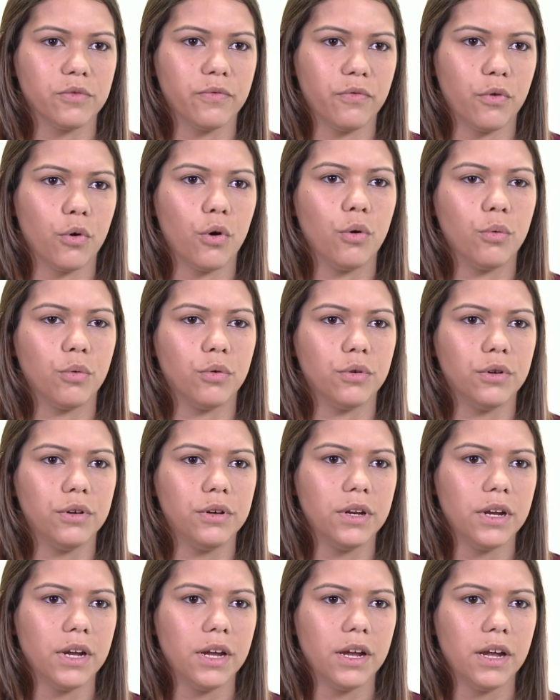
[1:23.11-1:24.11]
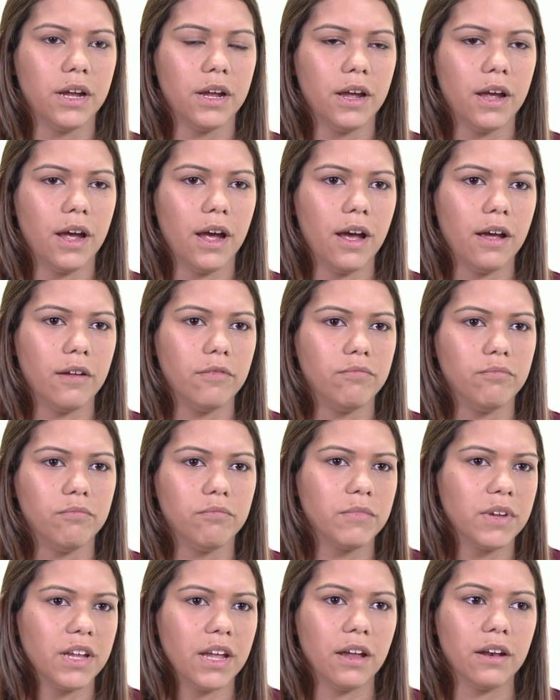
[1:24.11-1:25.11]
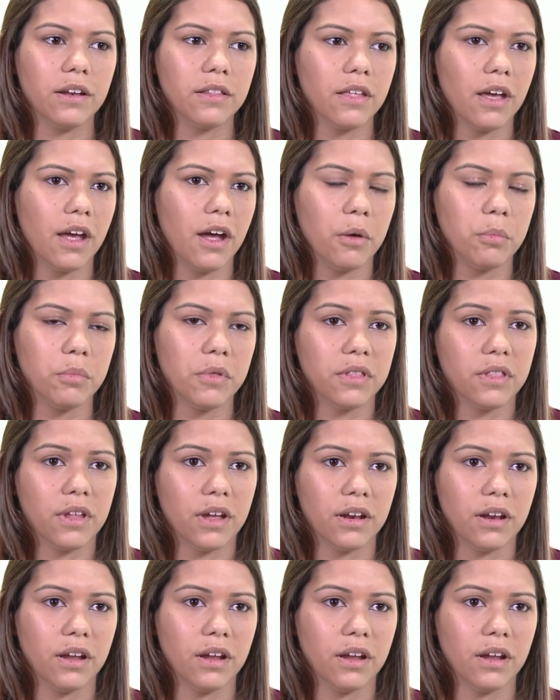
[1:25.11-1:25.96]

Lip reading: forward and get the help that they